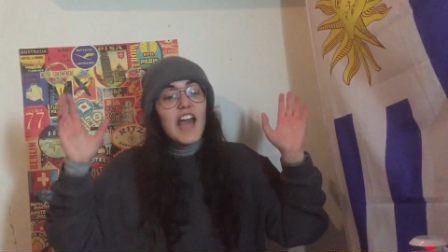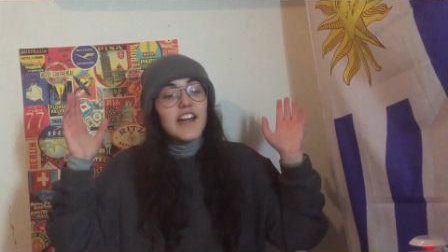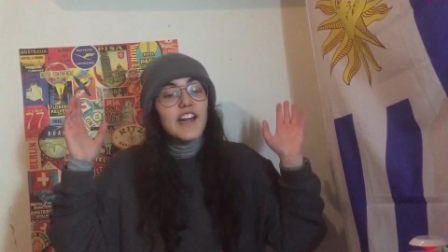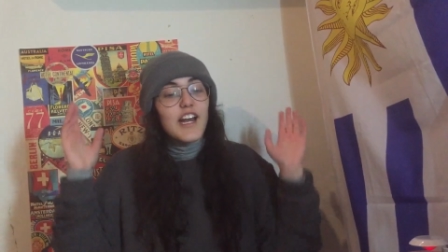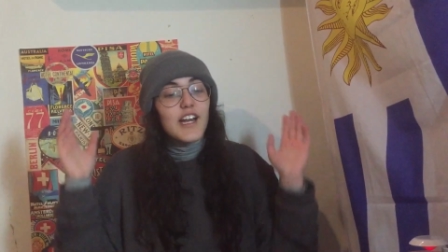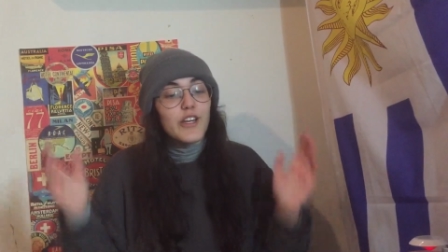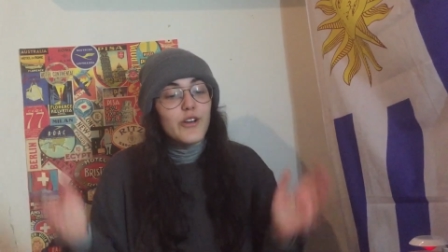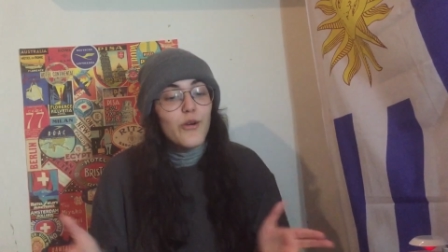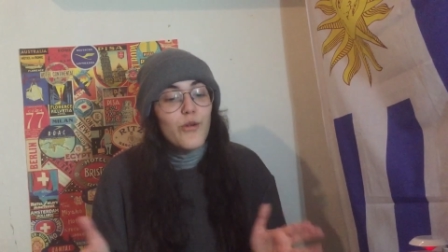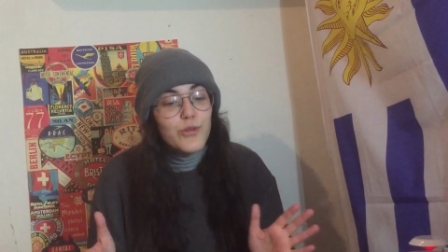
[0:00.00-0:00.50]
and
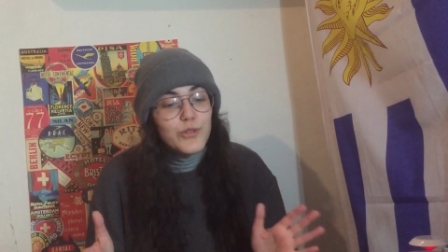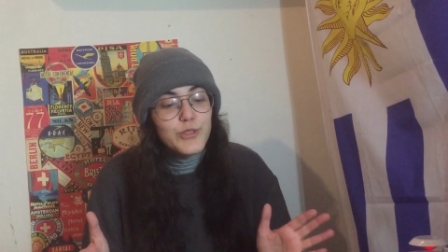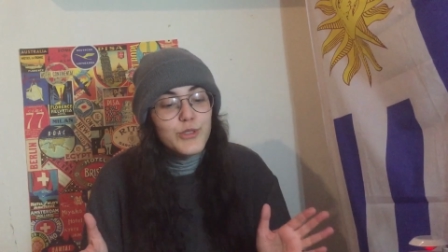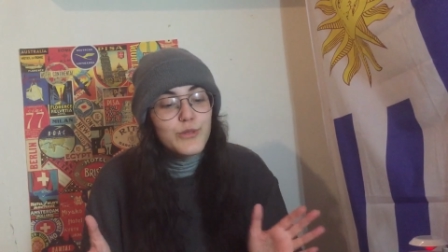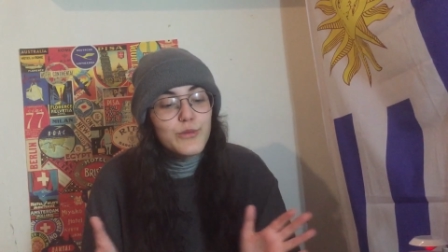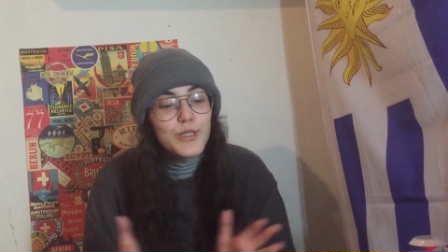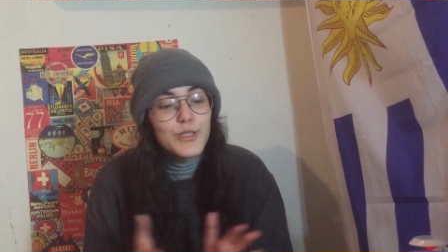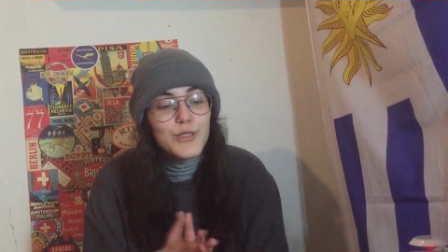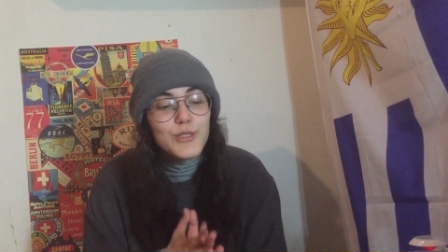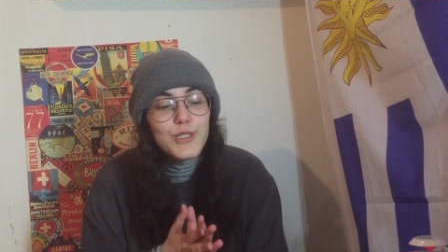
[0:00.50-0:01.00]
I
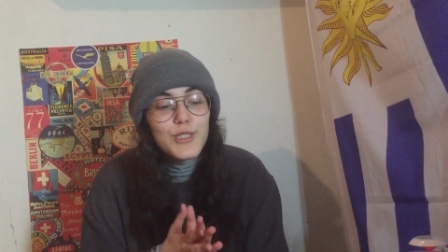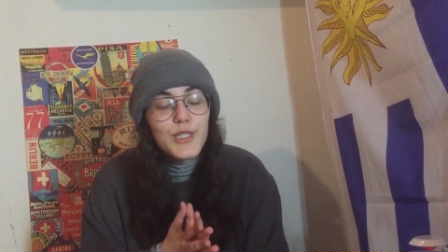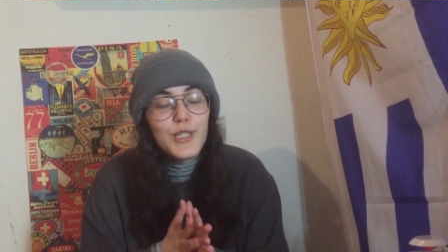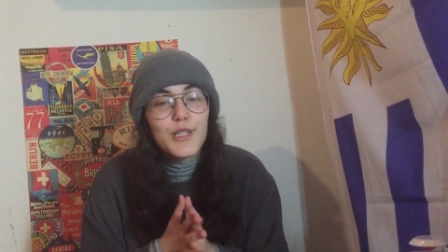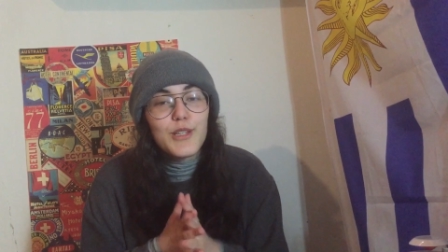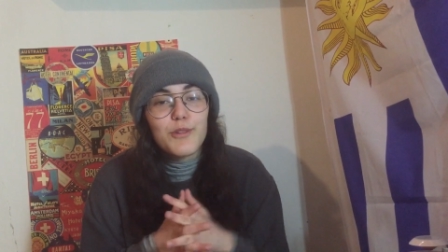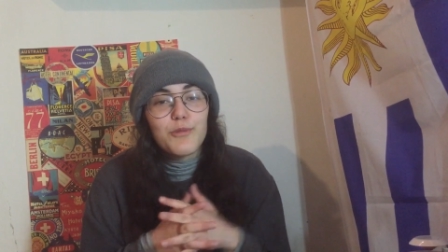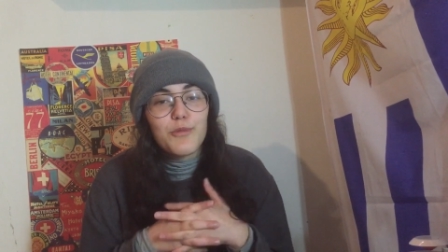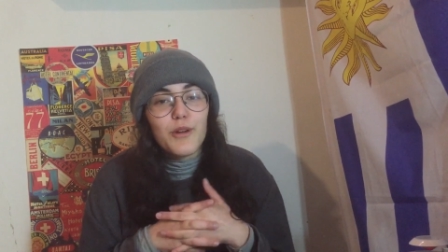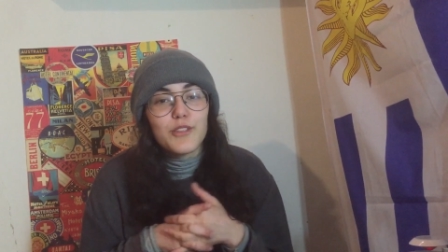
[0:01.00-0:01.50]
also went to
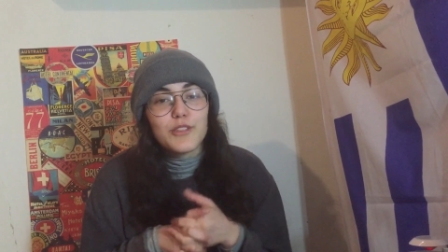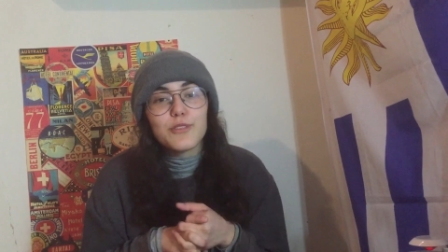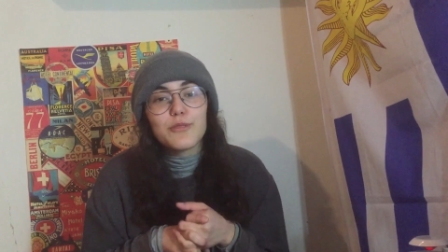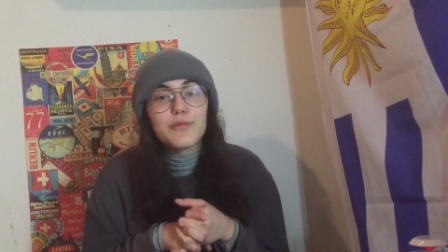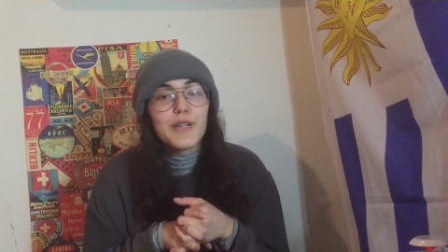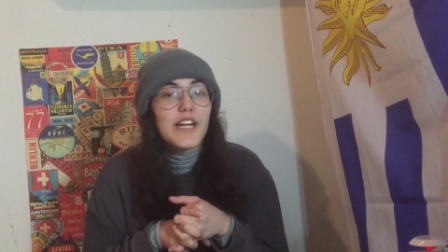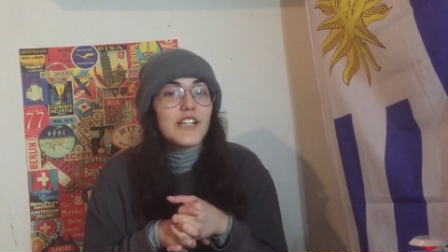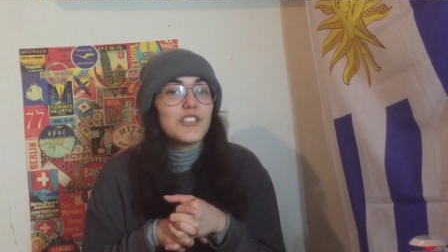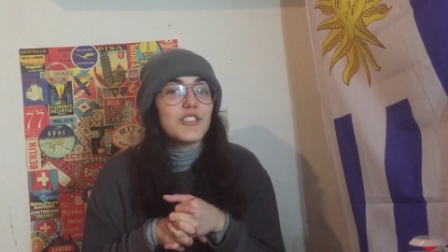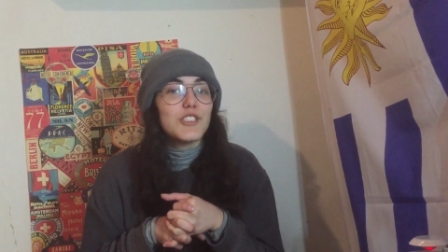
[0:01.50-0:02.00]
see the One
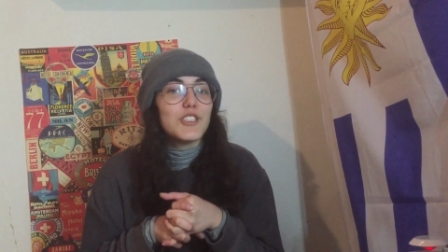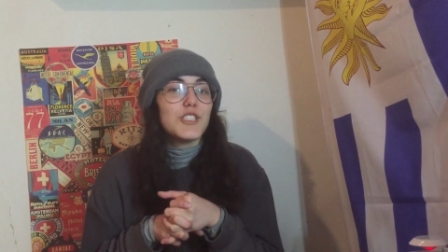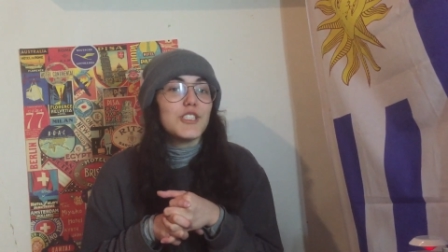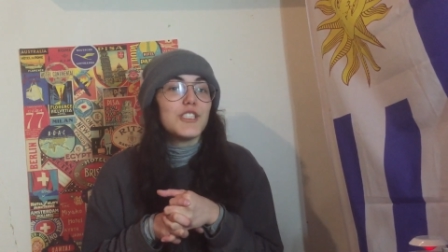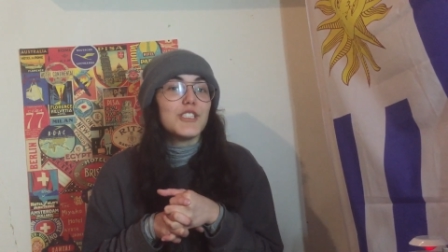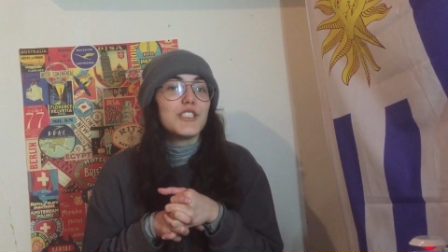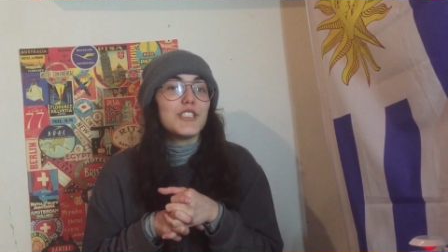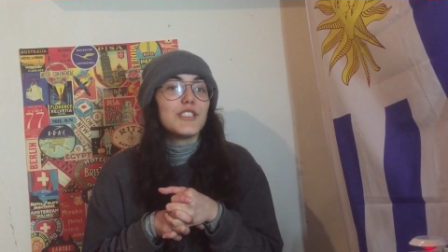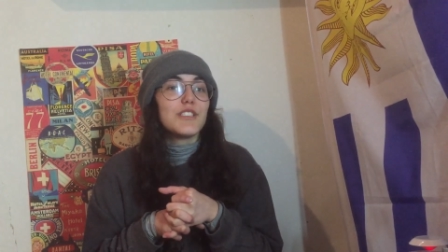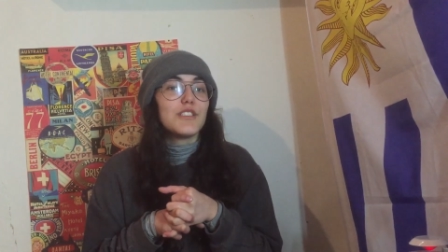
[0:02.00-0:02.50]

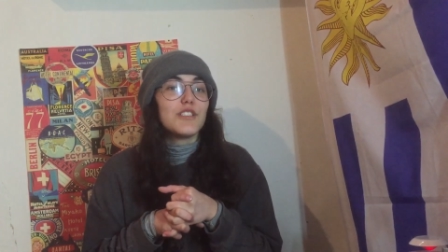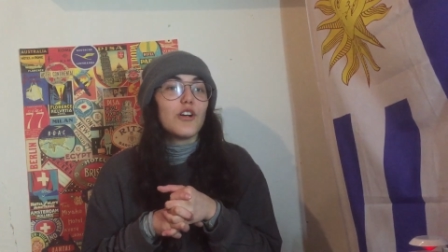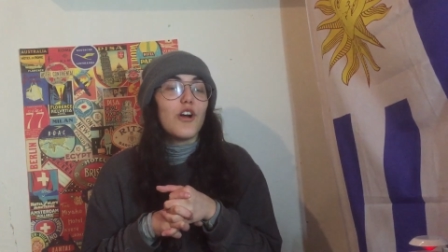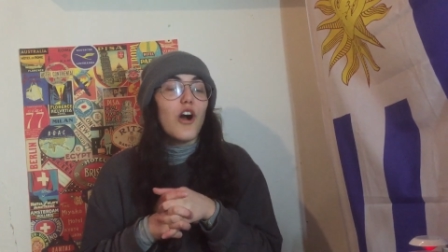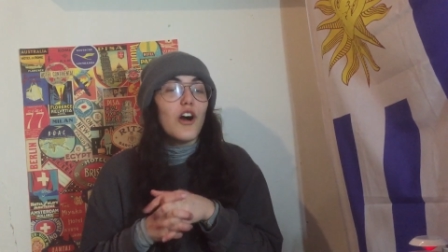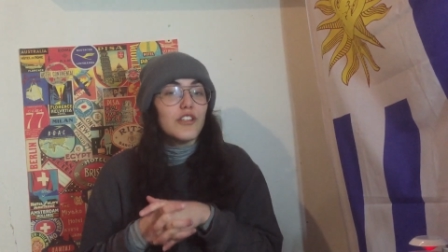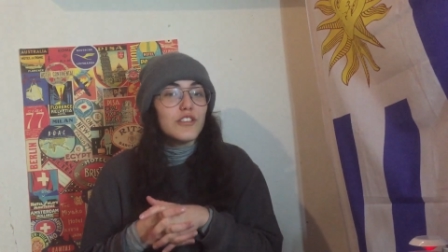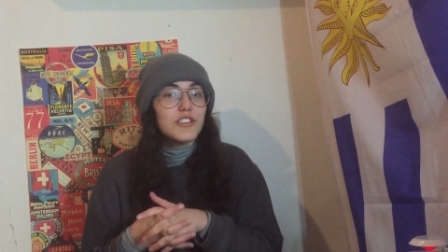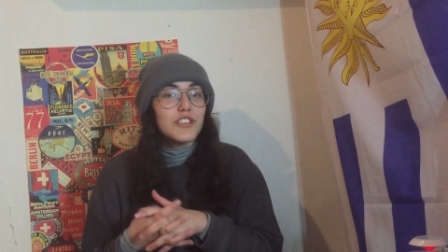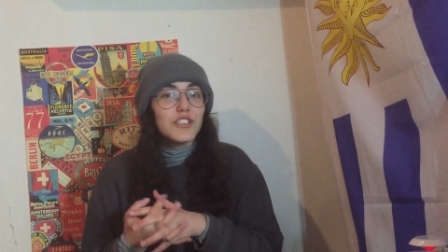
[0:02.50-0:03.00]
Direction
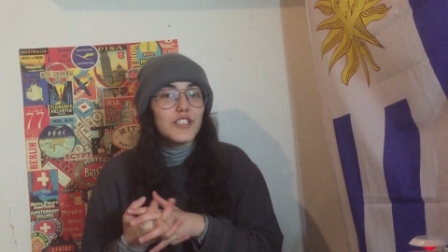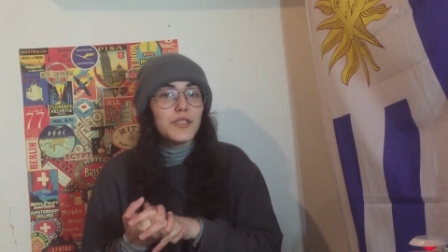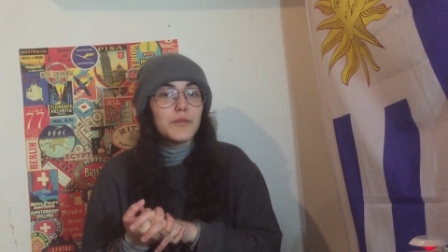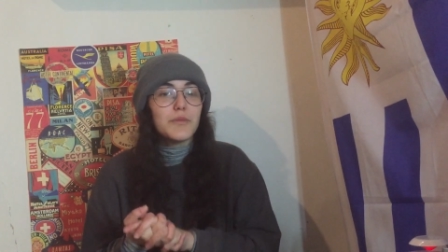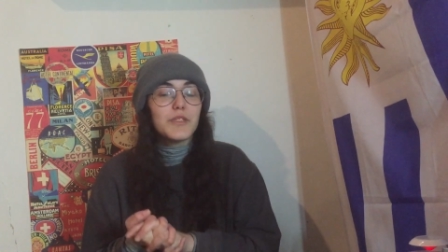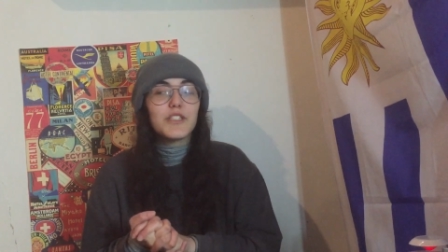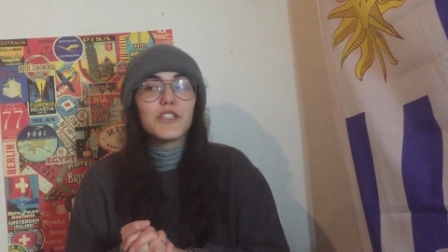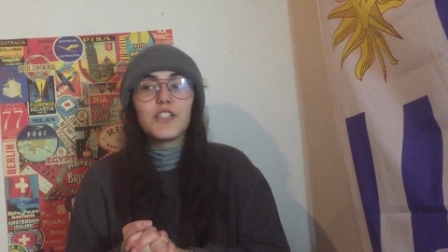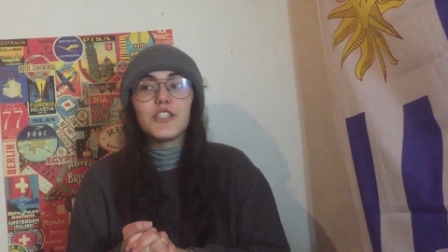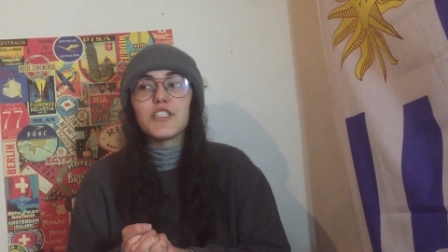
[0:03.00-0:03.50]
concert
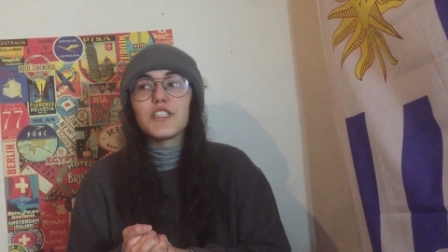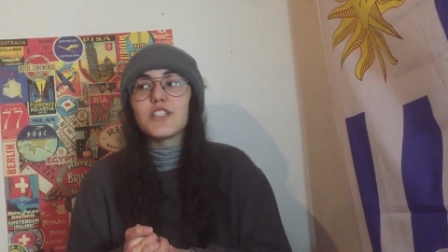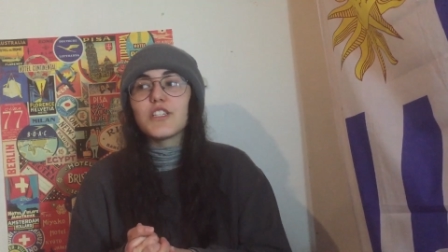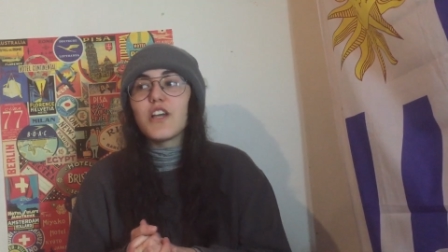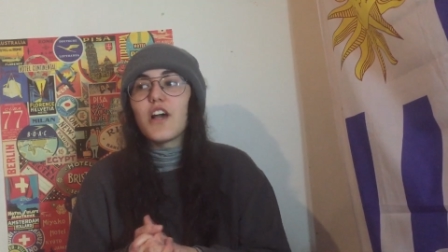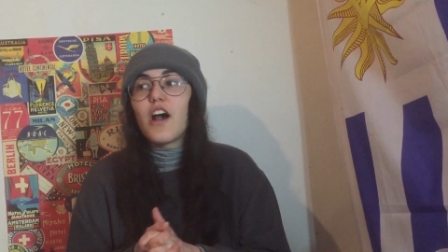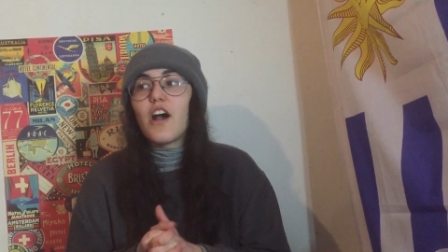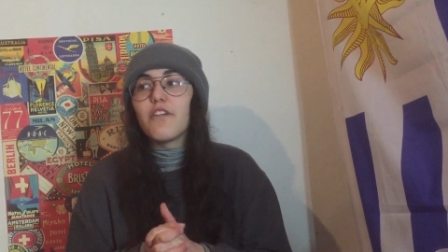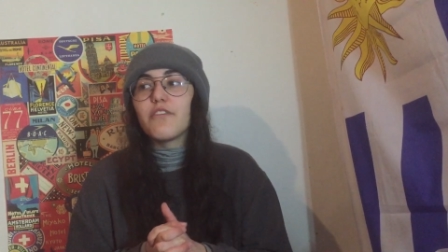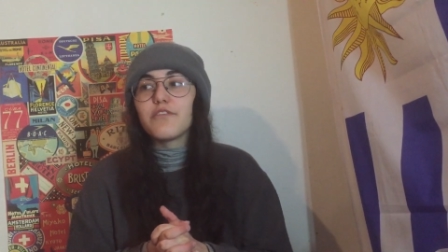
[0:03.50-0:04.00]
because
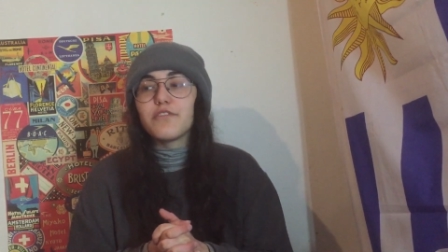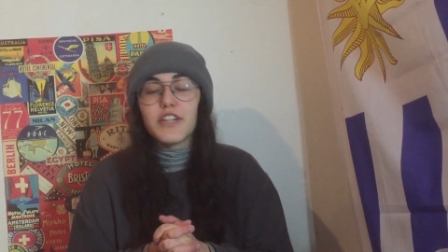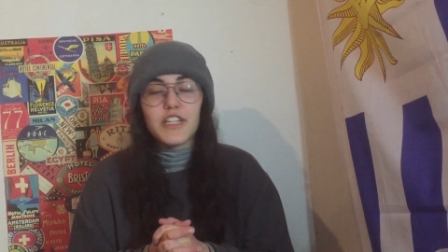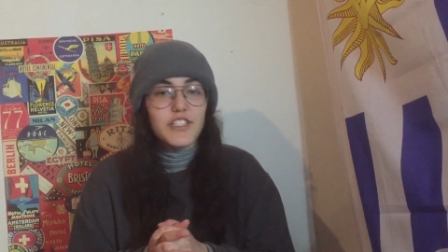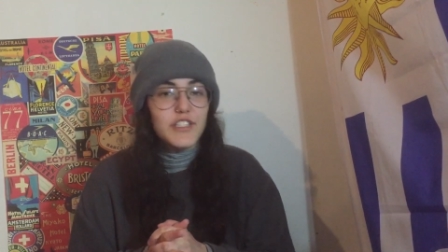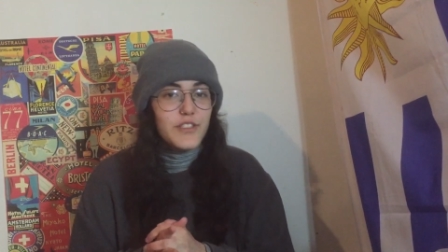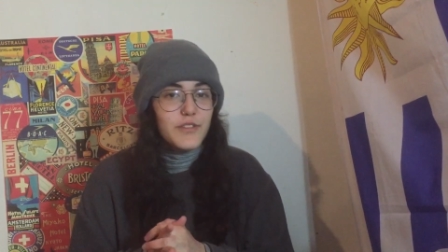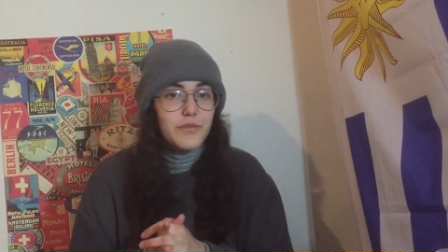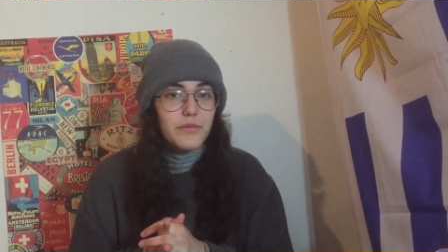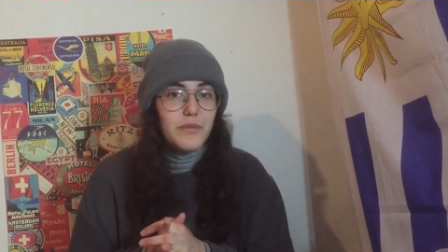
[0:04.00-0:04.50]
uh,
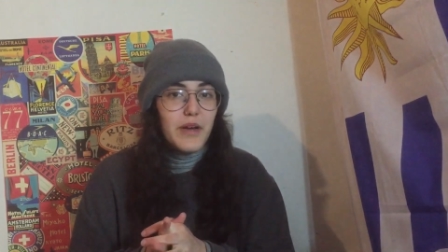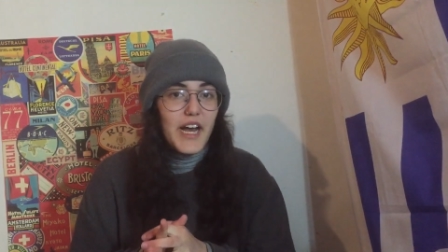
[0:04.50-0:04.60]
friends of